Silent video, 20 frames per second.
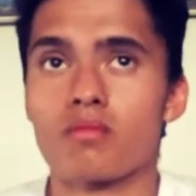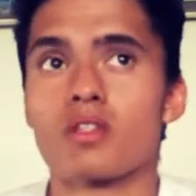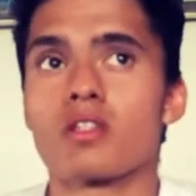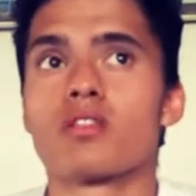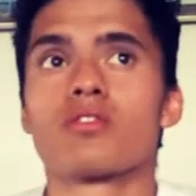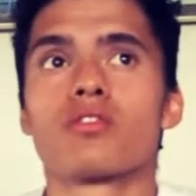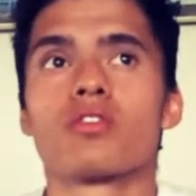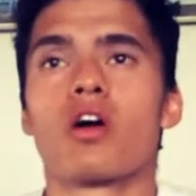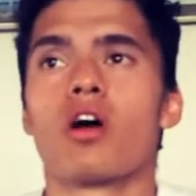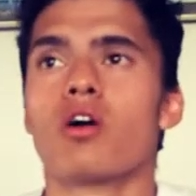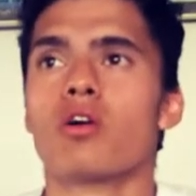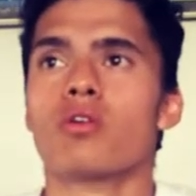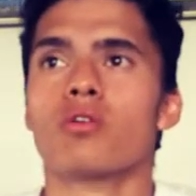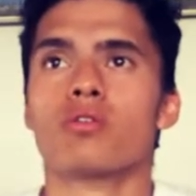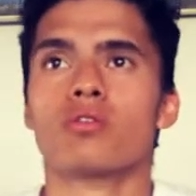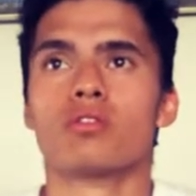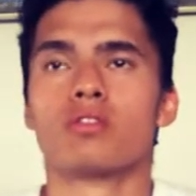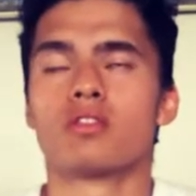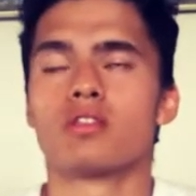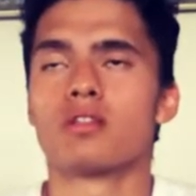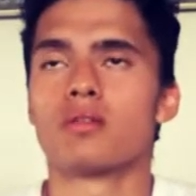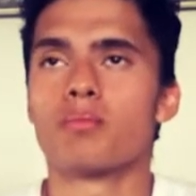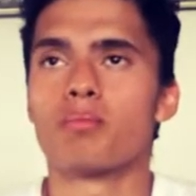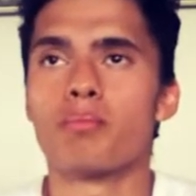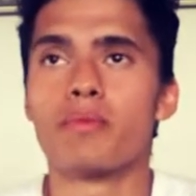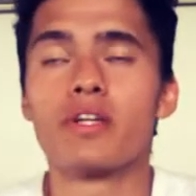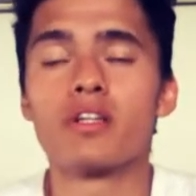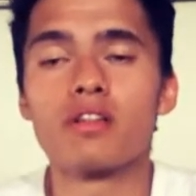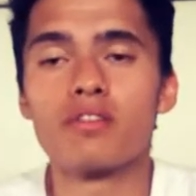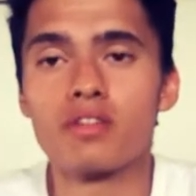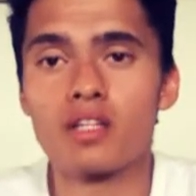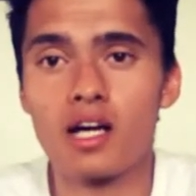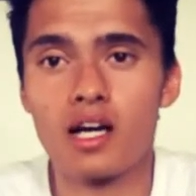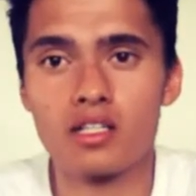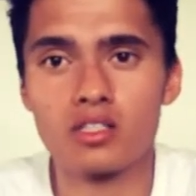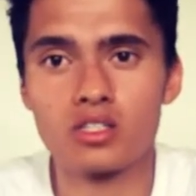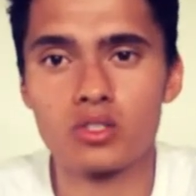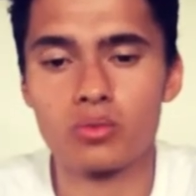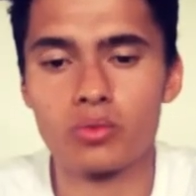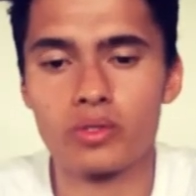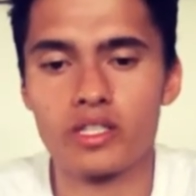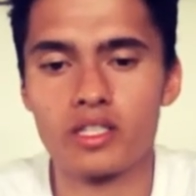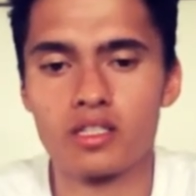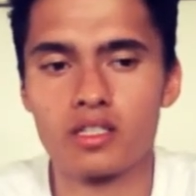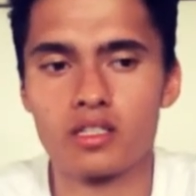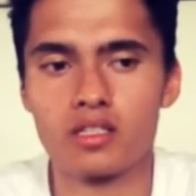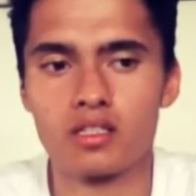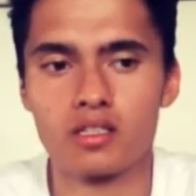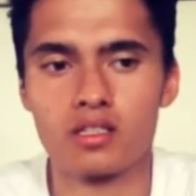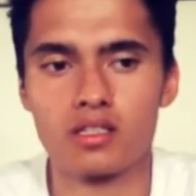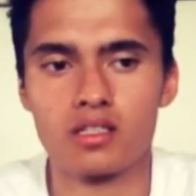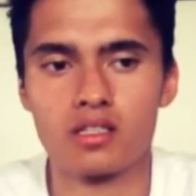So, middle of last week,